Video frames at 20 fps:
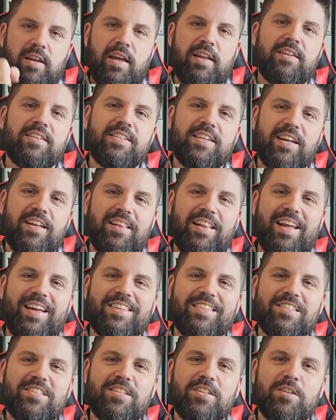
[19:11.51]
And until
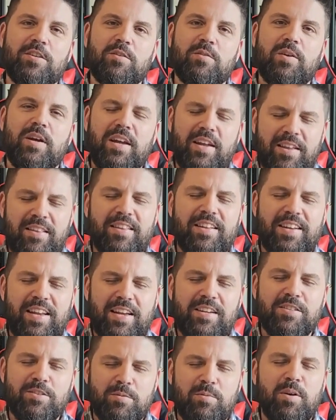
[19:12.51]
I see you in the
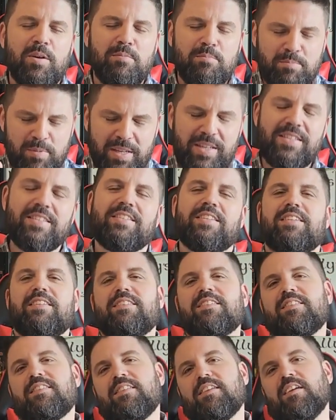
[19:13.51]
next one,
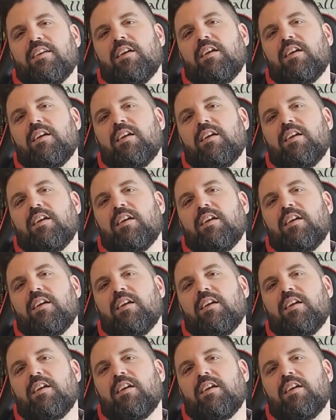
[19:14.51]
beasties,